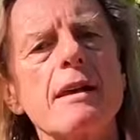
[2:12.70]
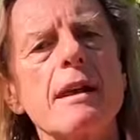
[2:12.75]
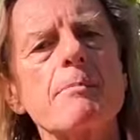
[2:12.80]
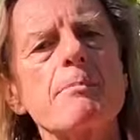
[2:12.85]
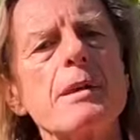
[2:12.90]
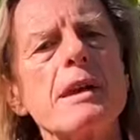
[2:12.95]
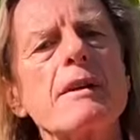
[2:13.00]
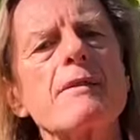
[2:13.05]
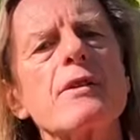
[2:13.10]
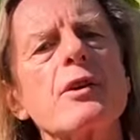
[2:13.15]

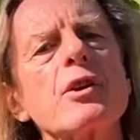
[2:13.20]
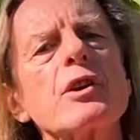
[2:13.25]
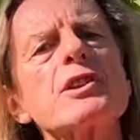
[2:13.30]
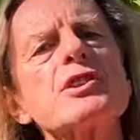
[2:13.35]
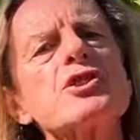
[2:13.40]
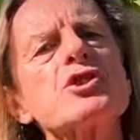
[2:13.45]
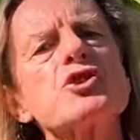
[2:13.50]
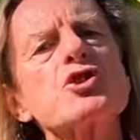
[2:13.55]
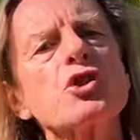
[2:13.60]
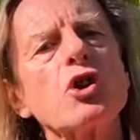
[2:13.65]
being very
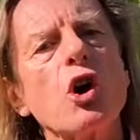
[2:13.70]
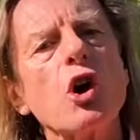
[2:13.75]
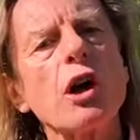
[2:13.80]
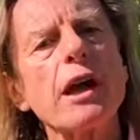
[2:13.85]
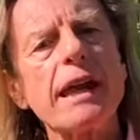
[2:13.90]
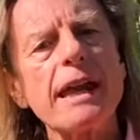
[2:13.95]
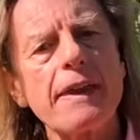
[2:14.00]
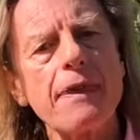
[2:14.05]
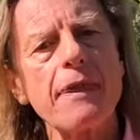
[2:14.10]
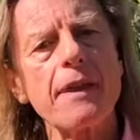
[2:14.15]
strong
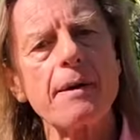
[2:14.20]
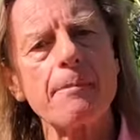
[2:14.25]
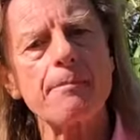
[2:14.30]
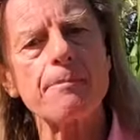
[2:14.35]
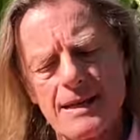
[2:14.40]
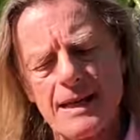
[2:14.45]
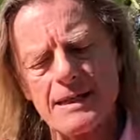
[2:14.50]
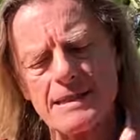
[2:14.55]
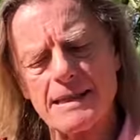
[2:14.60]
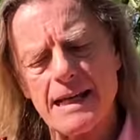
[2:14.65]
in them.
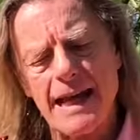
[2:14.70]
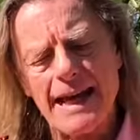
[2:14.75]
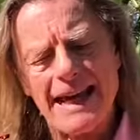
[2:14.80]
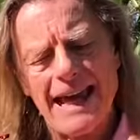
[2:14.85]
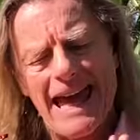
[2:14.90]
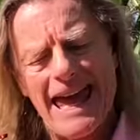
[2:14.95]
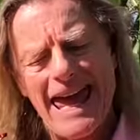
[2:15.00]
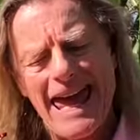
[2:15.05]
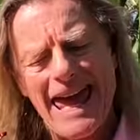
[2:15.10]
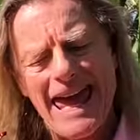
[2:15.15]
It's like
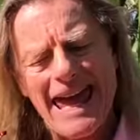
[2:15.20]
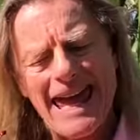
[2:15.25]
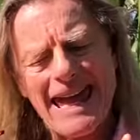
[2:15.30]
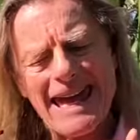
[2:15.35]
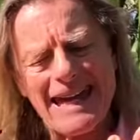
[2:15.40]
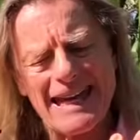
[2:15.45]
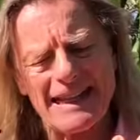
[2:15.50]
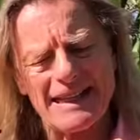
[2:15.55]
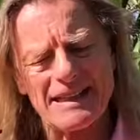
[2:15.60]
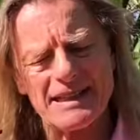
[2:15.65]

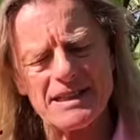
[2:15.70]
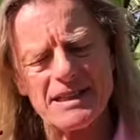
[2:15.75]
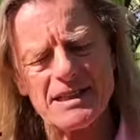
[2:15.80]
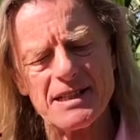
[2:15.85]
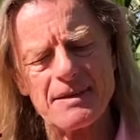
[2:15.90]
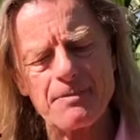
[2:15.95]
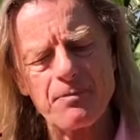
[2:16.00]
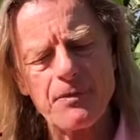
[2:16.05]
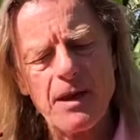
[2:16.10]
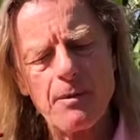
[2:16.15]

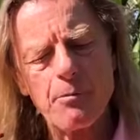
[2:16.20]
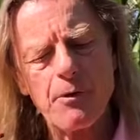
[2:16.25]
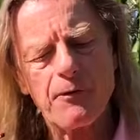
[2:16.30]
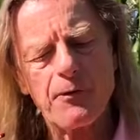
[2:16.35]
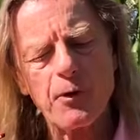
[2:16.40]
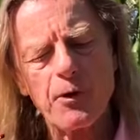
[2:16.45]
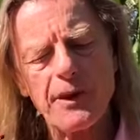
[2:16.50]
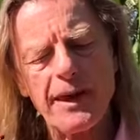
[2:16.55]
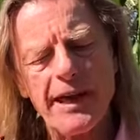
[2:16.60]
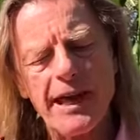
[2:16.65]
hands
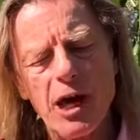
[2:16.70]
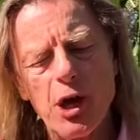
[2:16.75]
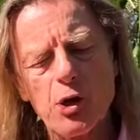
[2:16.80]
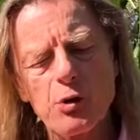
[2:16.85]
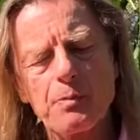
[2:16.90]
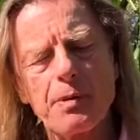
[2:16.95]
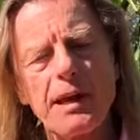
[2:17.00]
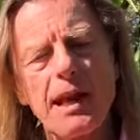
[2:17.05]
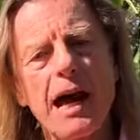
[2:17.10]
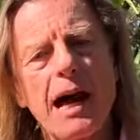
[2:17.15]
before they
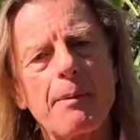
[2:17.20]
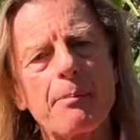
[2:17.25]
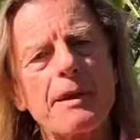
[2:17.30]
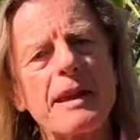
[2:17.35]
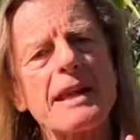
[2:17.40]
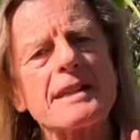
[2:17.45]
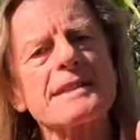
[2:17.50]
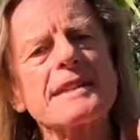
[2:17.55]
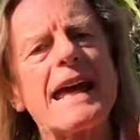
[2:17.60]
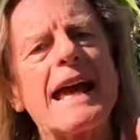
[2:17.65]
open up, and
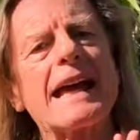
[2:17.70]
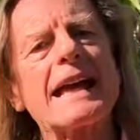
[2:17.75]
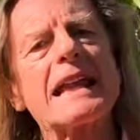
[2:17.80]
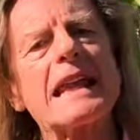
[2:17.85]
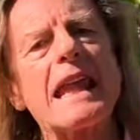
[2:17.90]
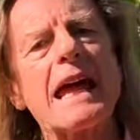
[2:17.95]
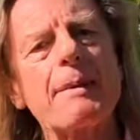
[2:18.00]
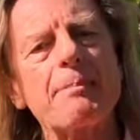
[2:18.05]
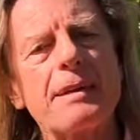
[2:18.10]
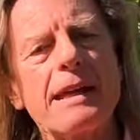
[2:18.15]
it's that
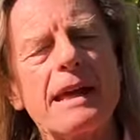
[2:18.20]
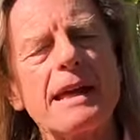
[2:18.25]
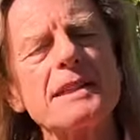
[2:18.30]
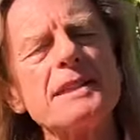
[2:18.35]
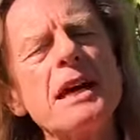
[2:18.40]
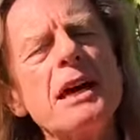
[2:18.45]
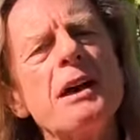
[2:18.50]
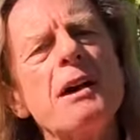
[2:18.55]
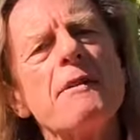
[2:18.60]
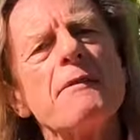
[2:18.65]
clapping. It's
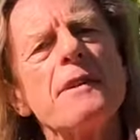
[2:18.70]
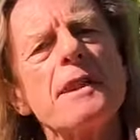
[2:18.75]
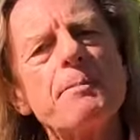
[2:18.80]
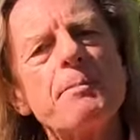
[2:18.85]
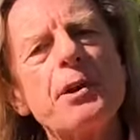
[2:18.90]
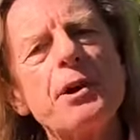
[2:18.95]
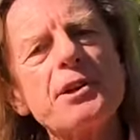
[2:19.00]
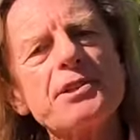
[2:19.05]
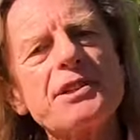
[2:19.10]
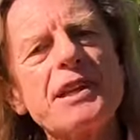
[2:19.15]
for the
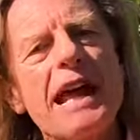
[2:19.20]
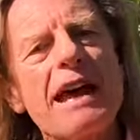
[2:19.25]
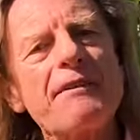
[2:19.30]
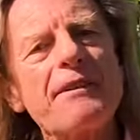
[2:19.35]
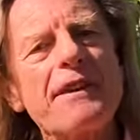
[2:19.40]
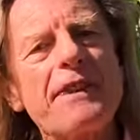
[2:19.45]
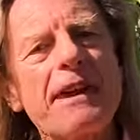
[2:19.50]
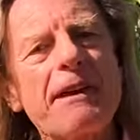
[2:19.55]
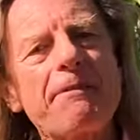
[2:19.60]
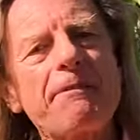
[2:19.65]
person
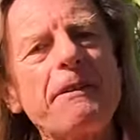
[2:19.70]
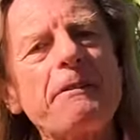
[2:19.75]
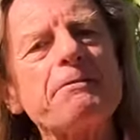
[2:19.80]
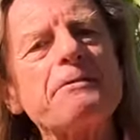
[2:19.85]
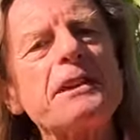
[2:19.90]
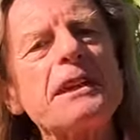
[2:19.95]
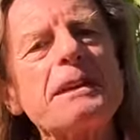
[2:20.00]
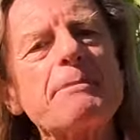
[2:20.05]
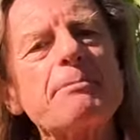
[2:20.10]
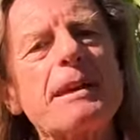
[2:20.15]
having their
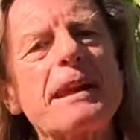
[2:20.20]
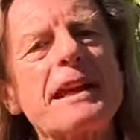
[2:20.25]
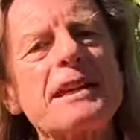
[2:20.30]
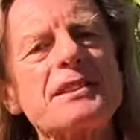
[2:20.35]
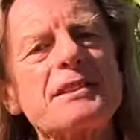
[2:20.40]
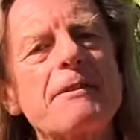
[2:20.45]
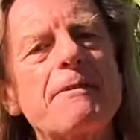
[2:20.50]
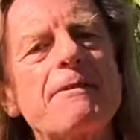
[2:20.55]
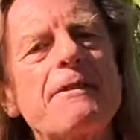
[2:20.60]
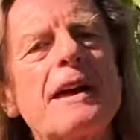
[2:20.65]
15 minutes
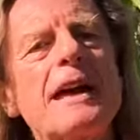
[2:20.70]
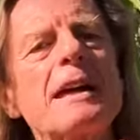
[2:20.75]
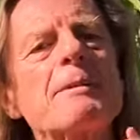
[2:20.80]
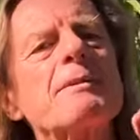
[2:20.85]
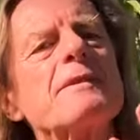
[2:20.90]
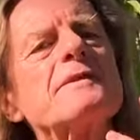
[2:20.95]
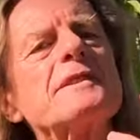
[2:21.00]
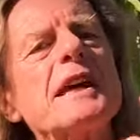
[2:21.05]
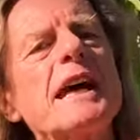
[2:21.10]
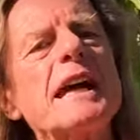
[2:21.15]
of fame,
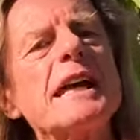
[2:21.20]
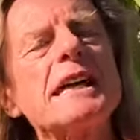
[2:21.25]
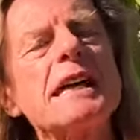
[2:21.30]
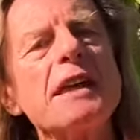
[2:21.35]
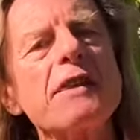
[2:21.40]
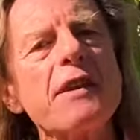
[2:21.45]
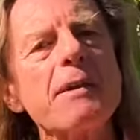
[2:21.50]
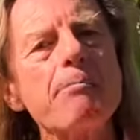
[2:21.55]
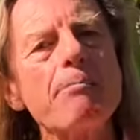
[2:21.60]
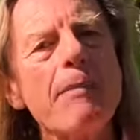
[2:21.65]
of
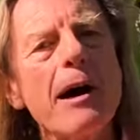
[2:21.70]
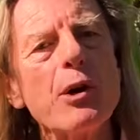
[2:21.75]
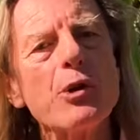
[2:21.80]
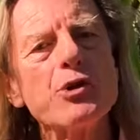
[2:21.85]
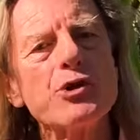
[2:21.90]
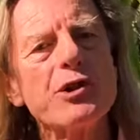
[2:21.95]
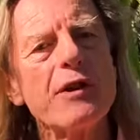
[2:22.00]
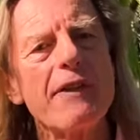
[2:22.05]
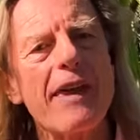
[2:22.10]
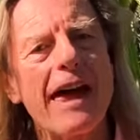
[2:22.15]
taking the
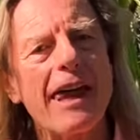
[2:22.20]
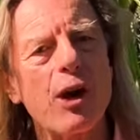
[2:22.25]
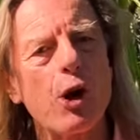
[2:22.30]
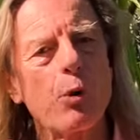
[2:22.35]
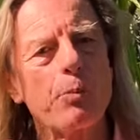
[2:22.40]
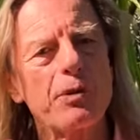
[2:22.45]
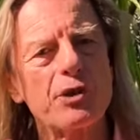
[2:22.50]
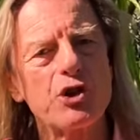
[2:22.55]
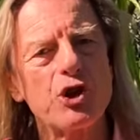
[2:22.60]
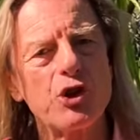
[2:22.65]
most of that
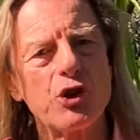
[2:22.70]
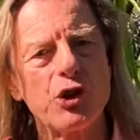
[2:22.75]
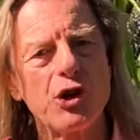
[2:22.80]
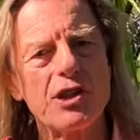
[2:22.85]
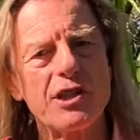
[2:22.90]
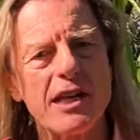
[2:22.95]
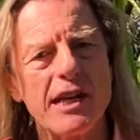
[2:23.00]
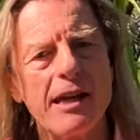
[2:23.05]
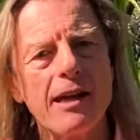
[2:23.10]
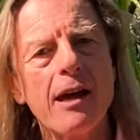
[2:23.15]

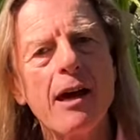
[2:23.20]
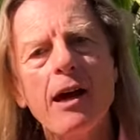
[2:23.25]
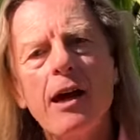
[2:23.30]
opportunity.